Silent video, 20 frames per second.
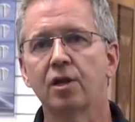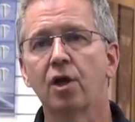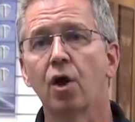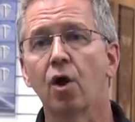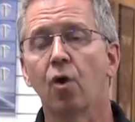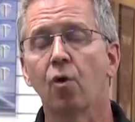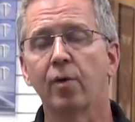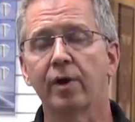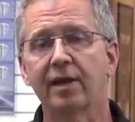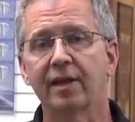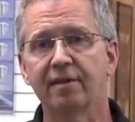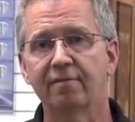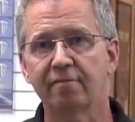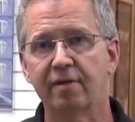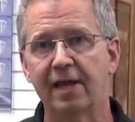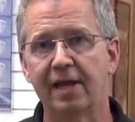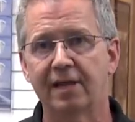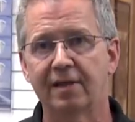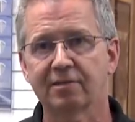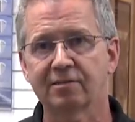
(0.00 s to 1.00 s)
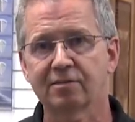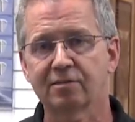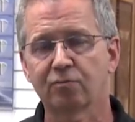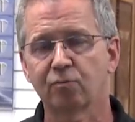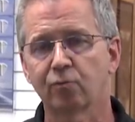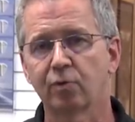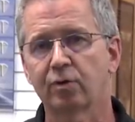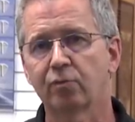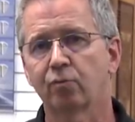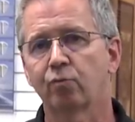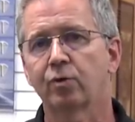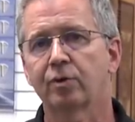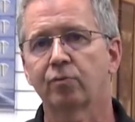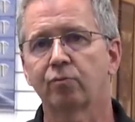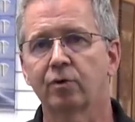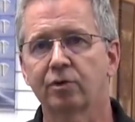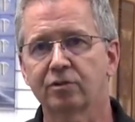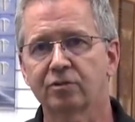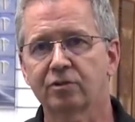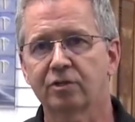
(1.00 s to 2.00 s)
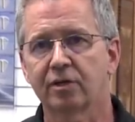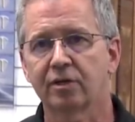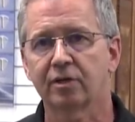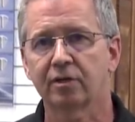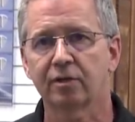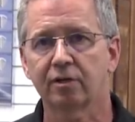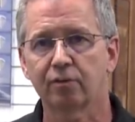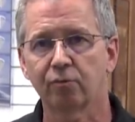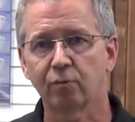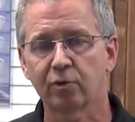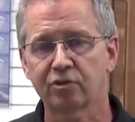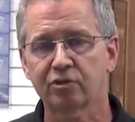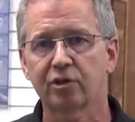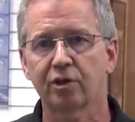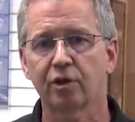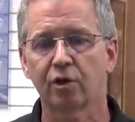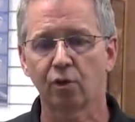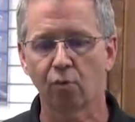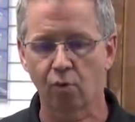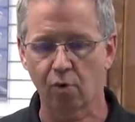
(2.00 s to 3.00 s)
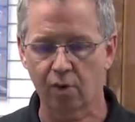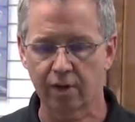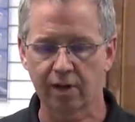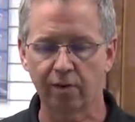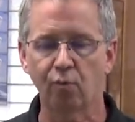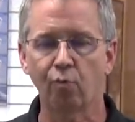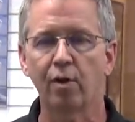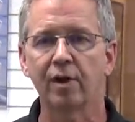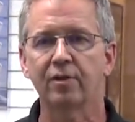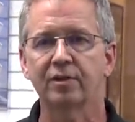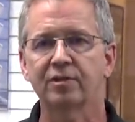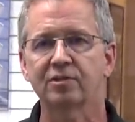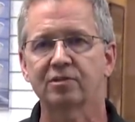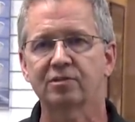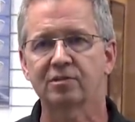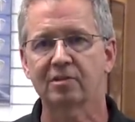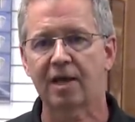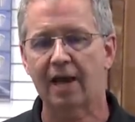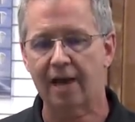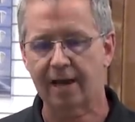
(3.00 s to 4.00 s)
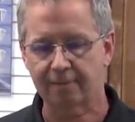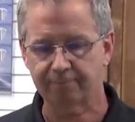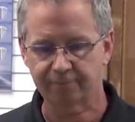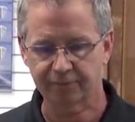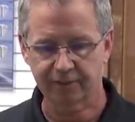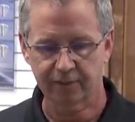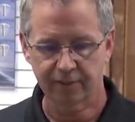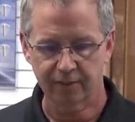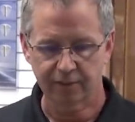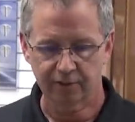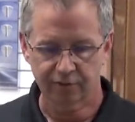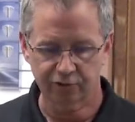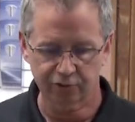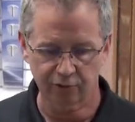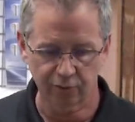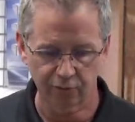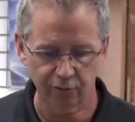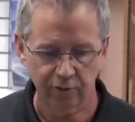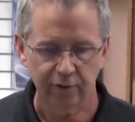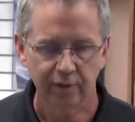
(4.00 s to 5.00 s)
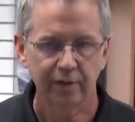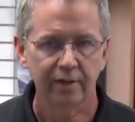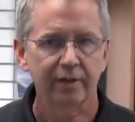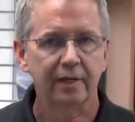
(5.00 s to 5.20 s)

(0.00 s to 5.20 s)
know in advance what's gonna go on and where this is at. So